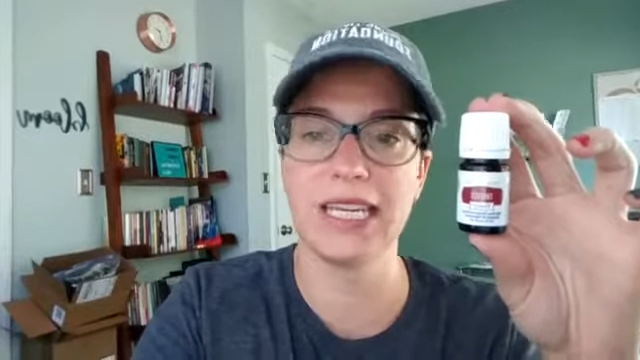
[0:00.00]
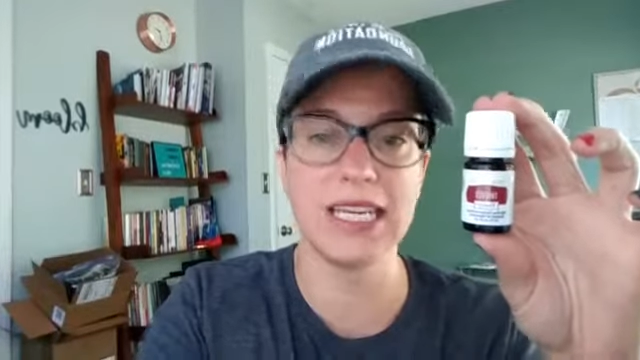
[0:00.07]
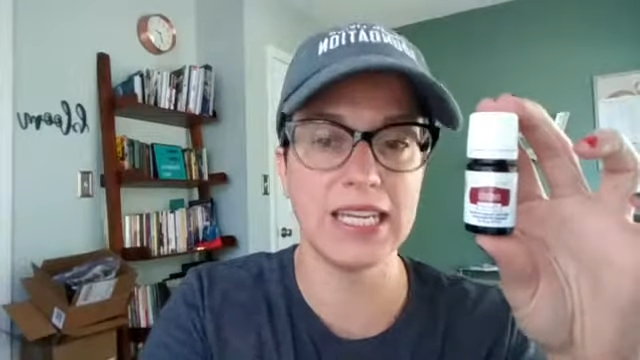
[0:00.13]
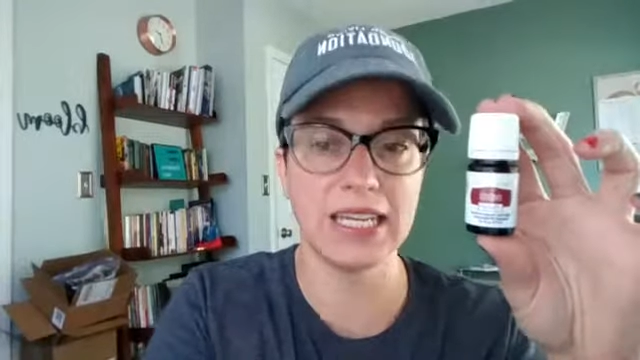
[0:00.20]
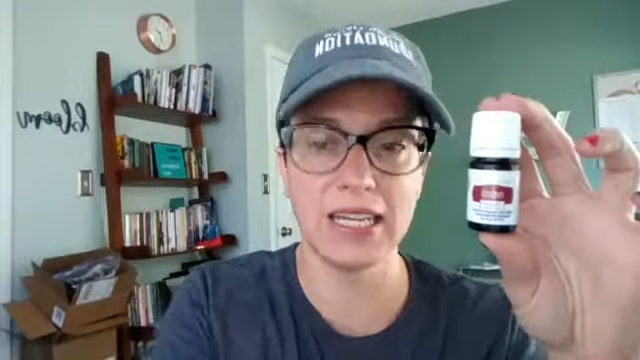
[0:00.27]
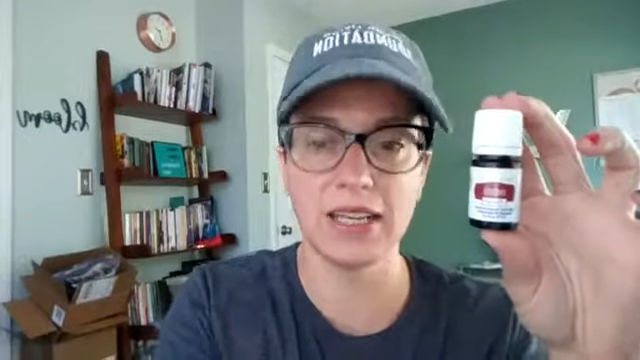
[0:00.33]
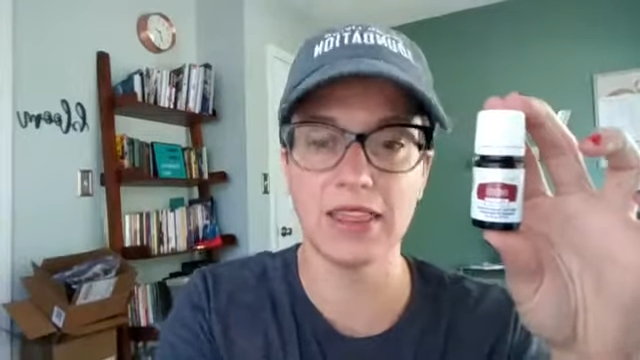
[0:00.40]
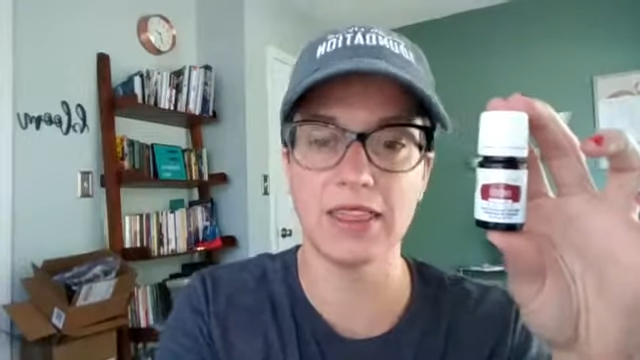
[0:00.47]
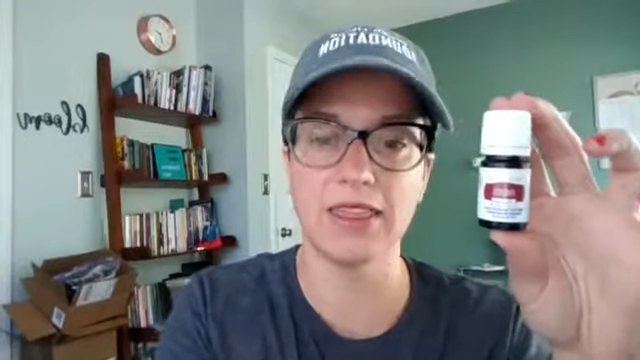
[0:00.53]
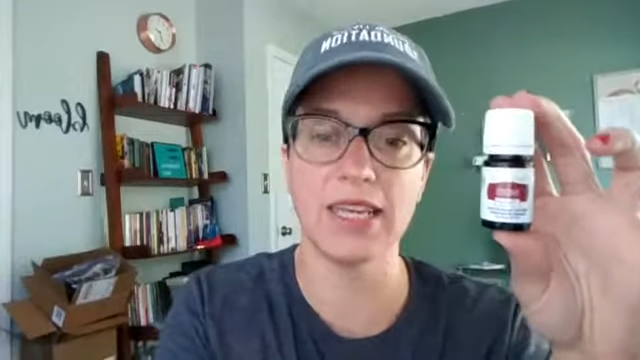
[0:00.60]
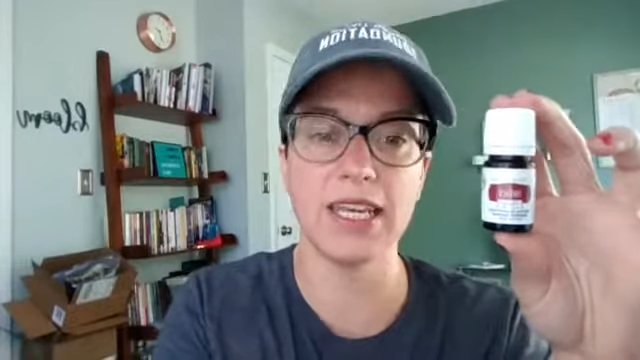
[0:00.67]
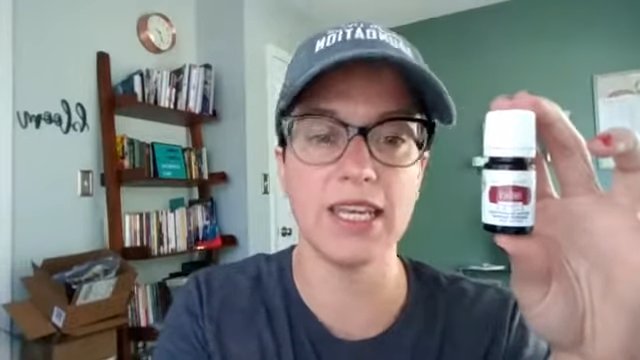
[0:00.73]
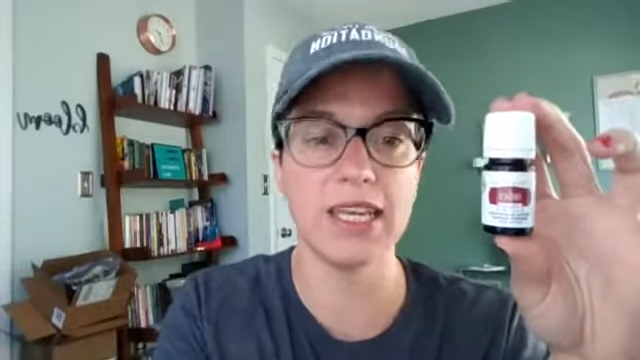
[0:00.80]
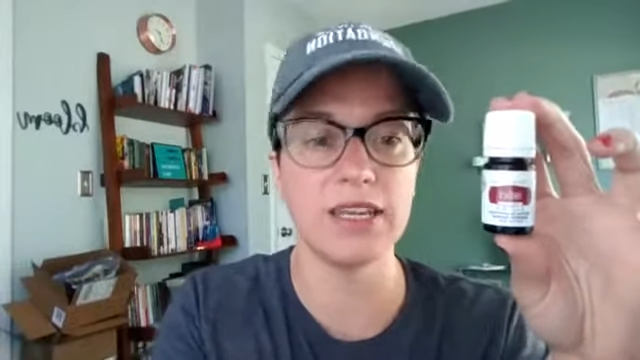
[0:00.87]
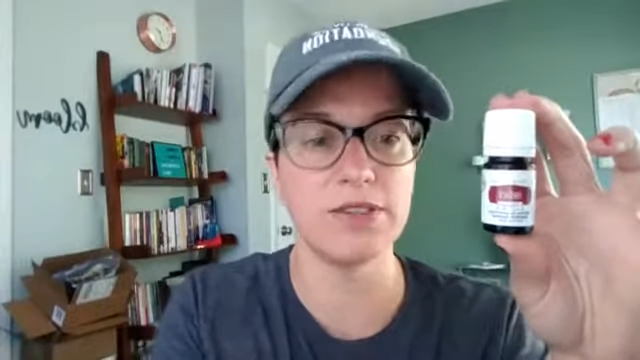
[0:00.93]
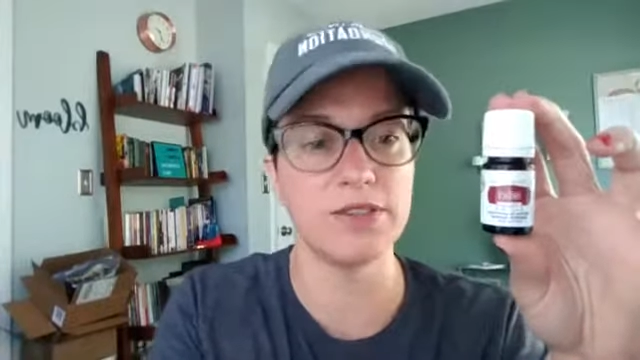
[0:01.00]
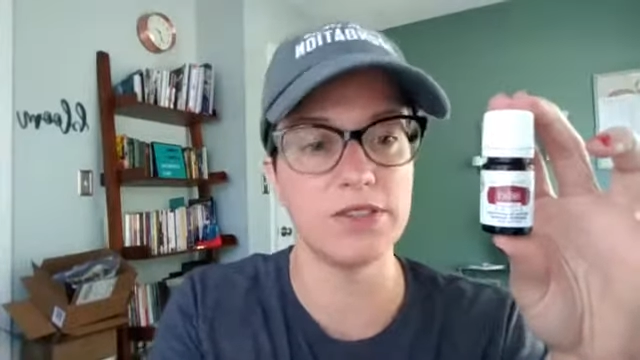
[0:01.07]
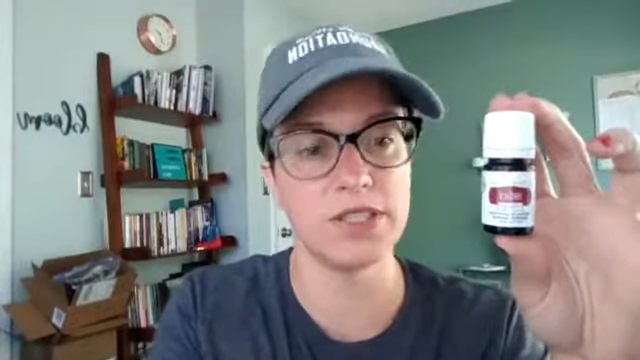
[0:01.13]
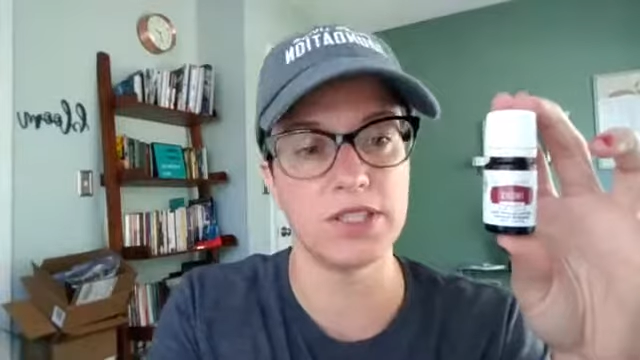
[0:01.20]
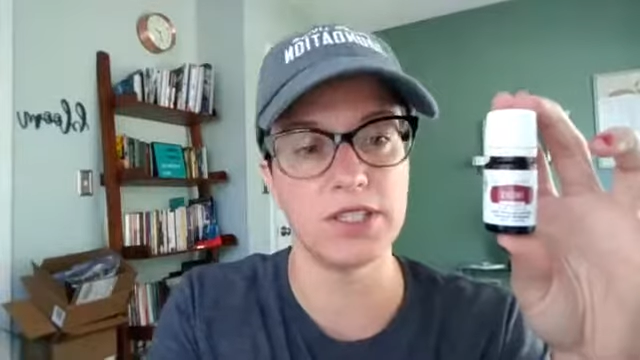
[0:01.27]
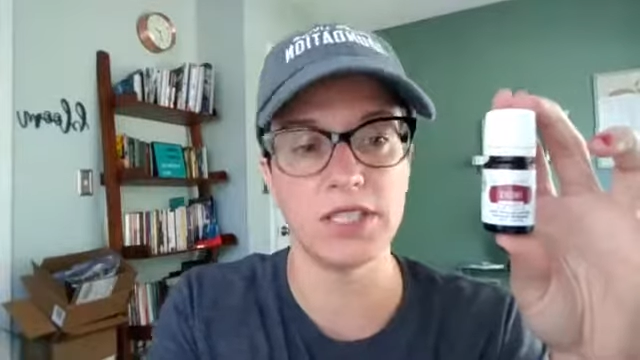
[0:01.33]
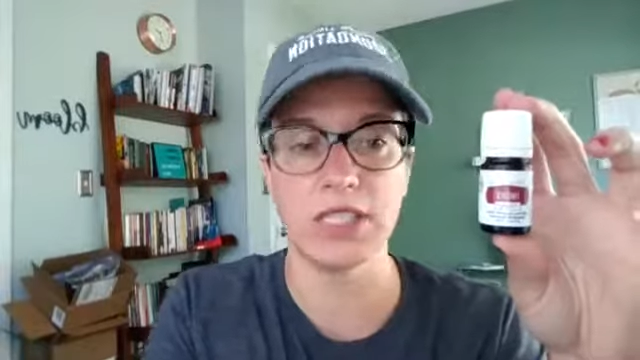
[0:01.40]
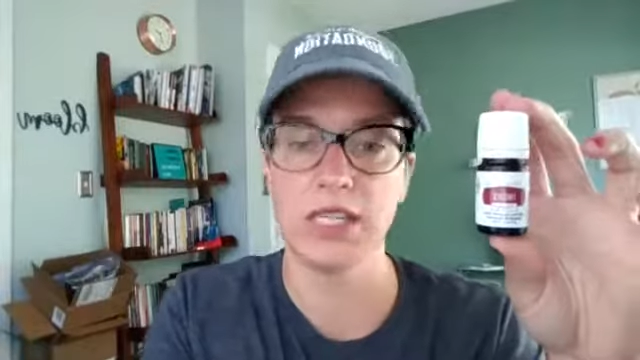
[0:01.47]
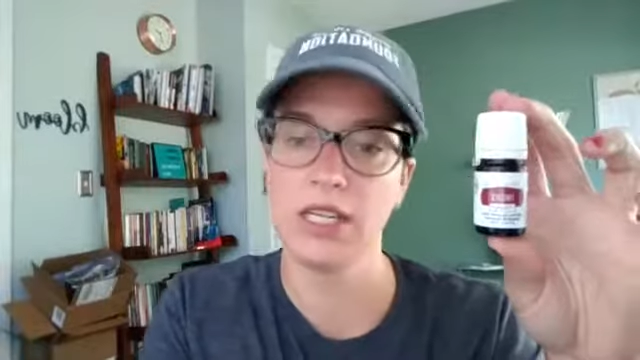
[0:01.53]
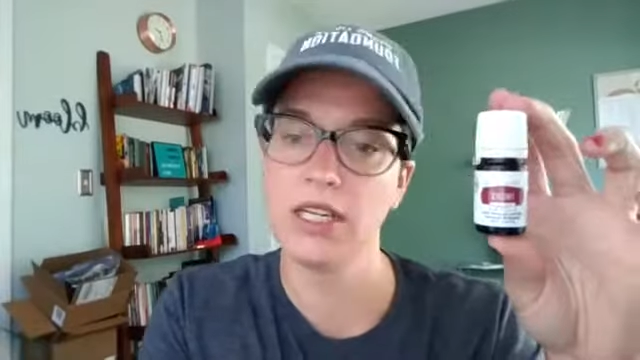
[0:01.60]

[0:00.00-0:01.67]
in Thieves,